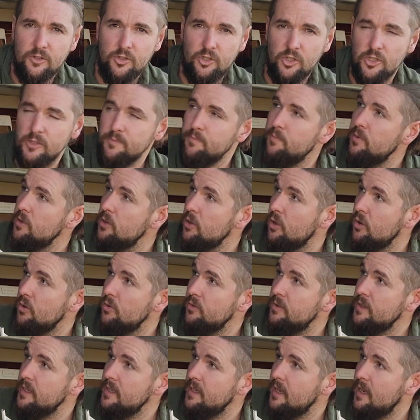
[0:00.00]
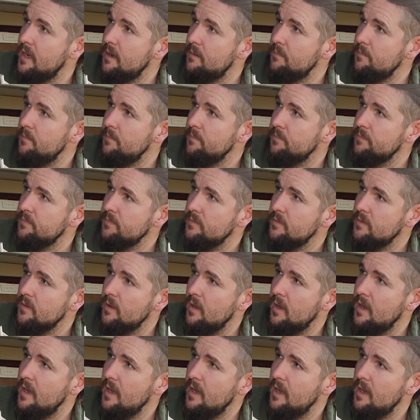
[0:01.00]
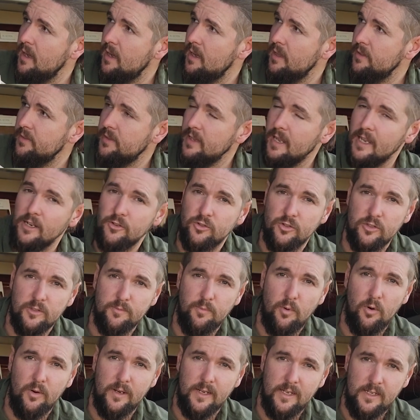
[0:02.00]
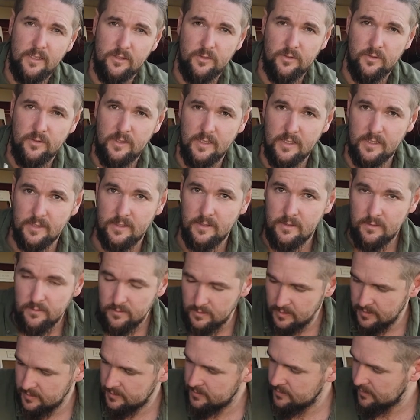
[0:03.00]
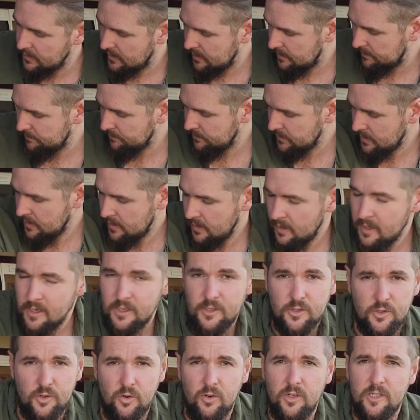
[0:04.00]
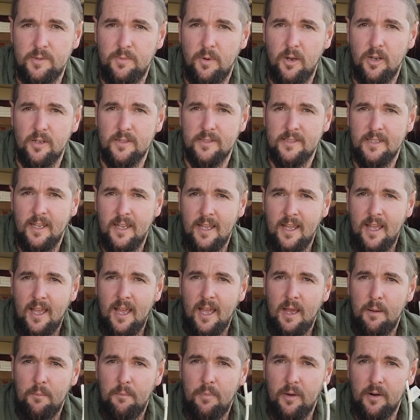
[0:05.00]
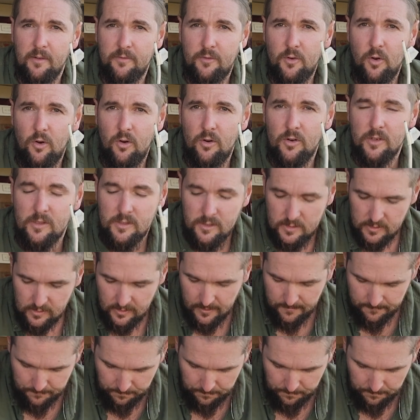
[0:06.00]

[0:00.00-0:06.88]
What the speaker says: just below the entrance point into this storage box. But of course,